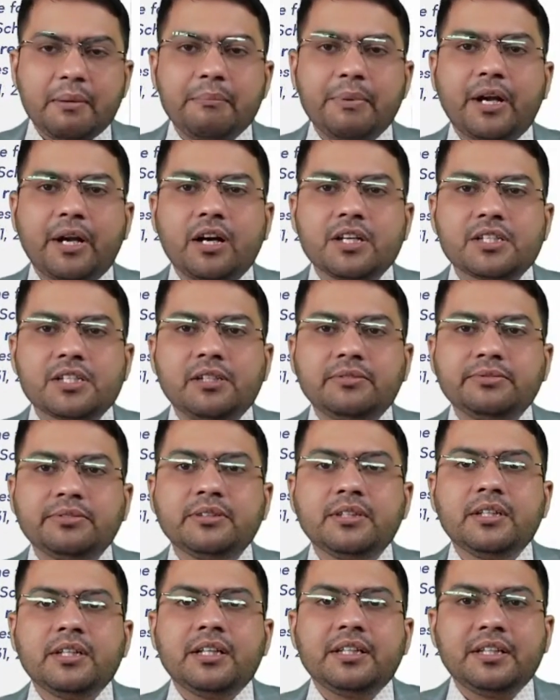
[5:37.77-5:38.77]
Because of
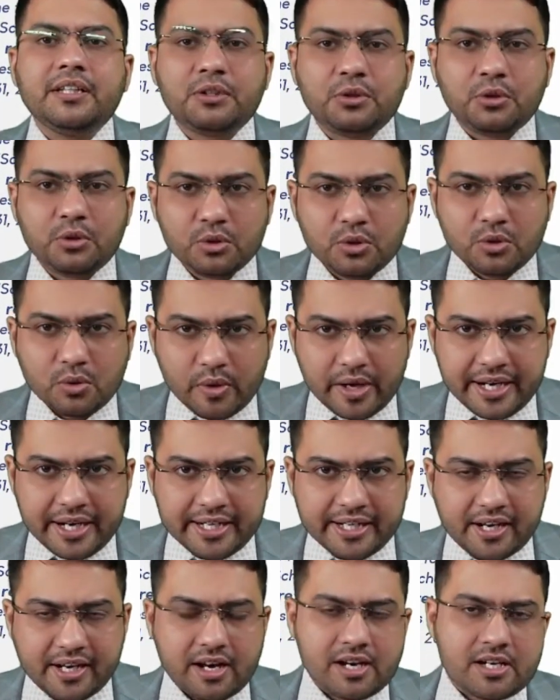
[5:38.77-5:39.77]
the two-way
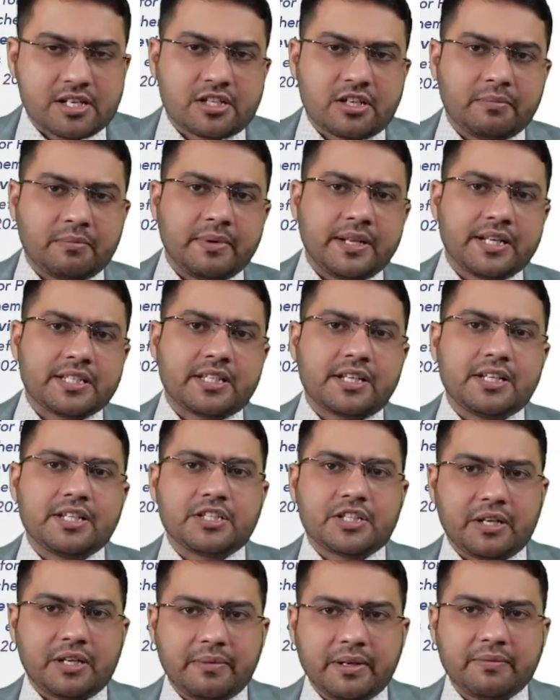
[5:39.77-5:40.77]
interest subvention
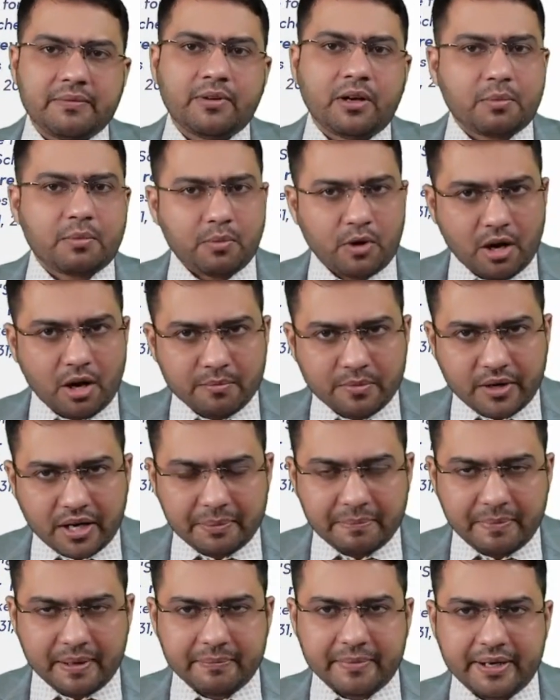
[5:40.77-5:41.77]
is given for prompt
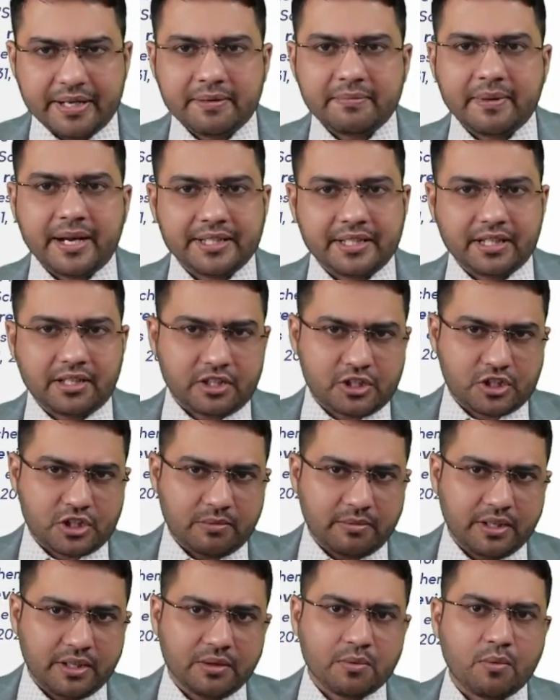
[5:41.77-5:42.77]
repayment by the
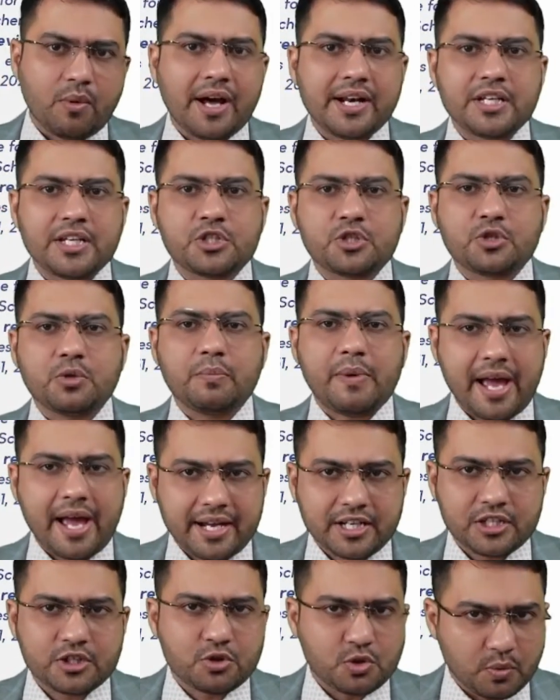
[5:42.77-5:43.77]
customer. One is to
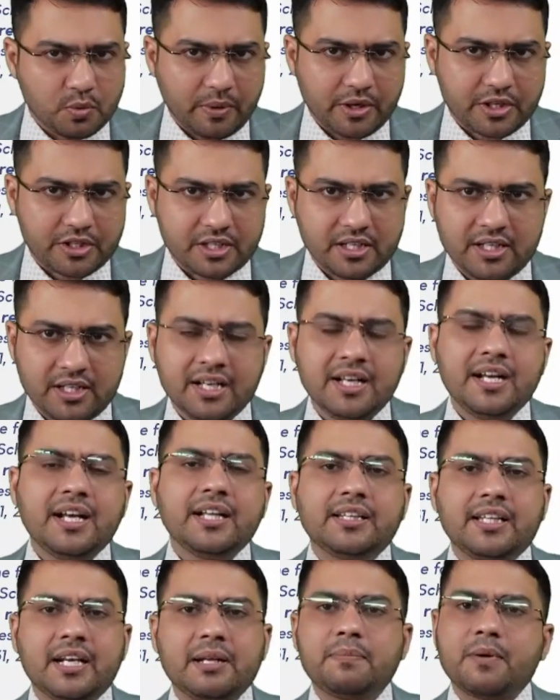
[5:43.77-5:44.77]
banks 2%,
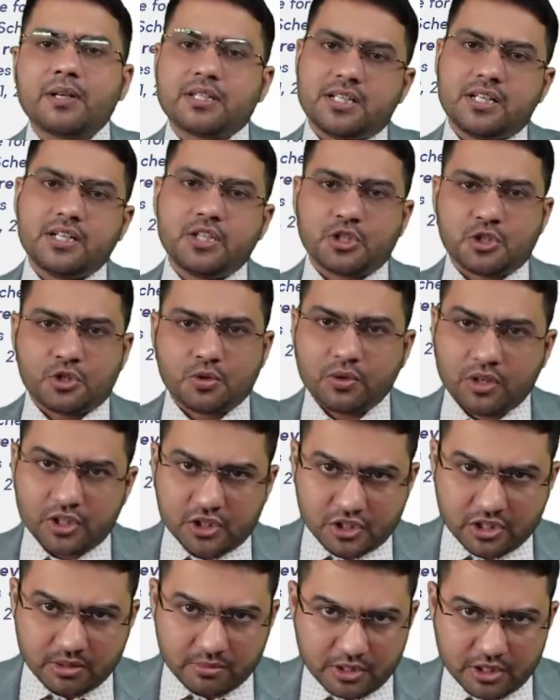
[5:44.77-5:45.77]
3% is to
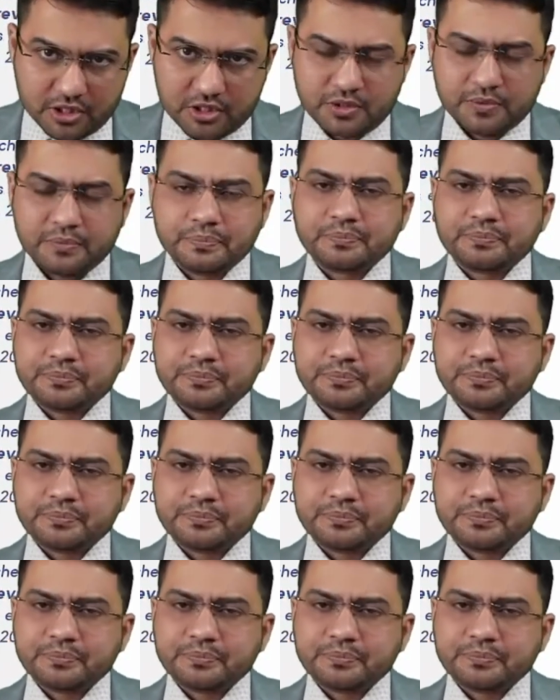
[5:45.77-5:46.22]
customers.